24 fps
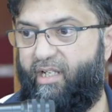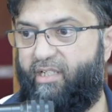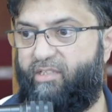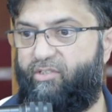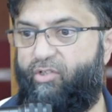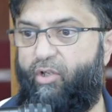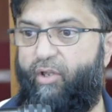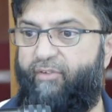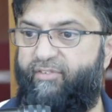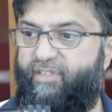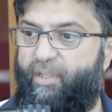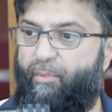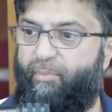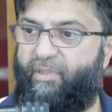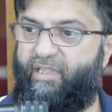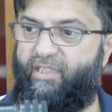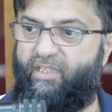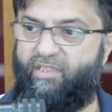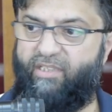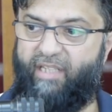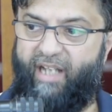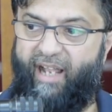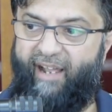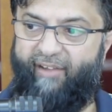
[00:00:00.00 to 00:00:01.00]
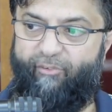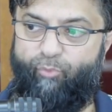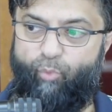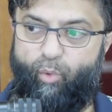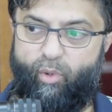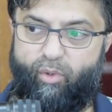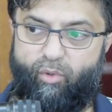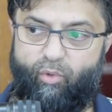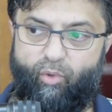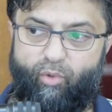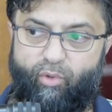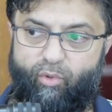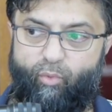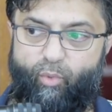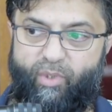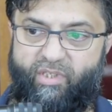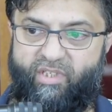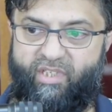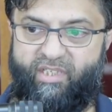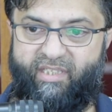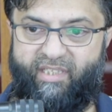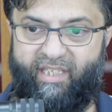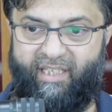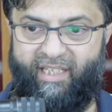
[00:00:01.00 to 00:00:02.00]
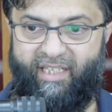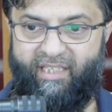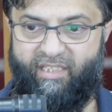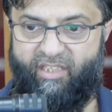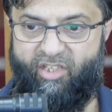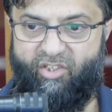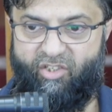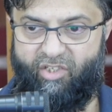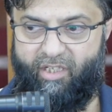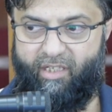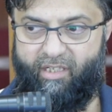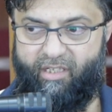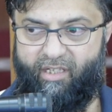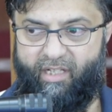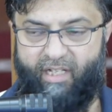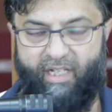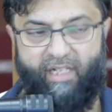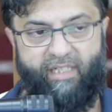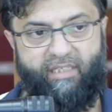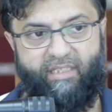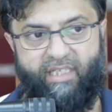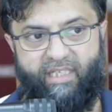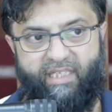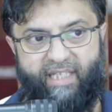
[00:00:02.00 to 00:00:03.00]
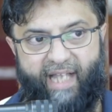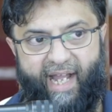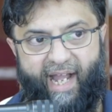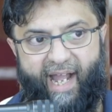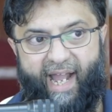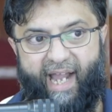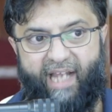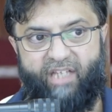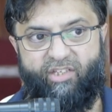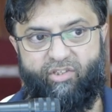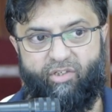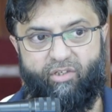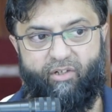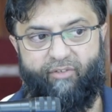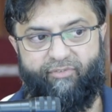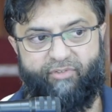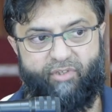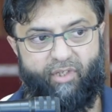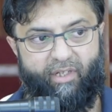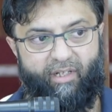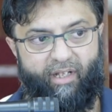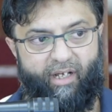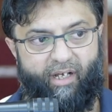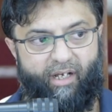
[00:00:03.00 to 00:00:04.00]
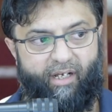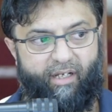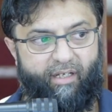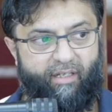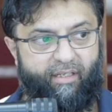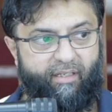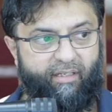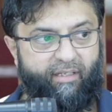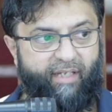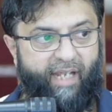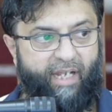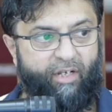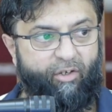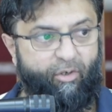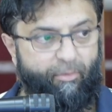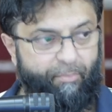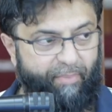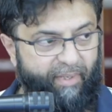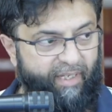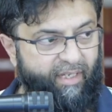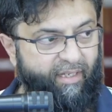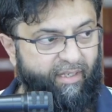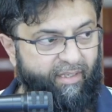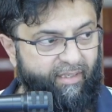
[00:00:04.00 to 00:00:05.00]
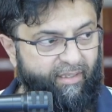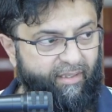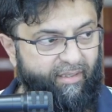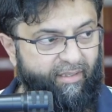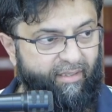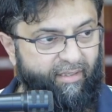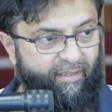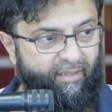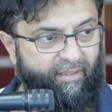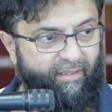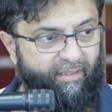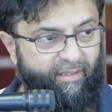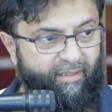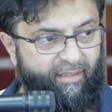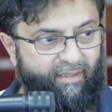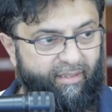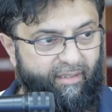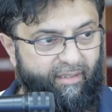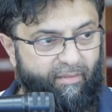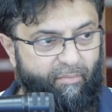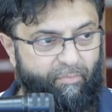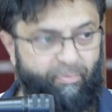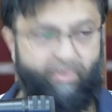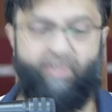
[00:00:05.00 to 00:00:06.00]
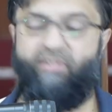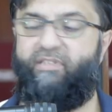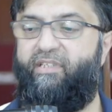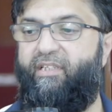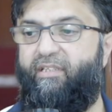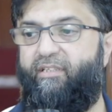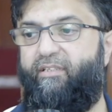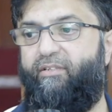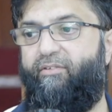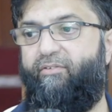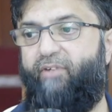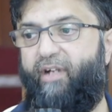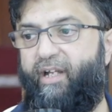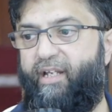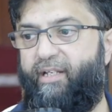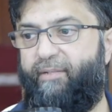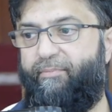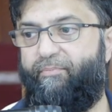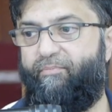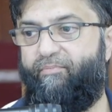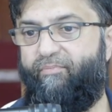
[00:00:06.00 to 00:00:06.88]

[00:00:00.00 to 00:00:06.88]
so if somebody doesn't have wudu, which is the condition, then the action of salah cannot be present, right?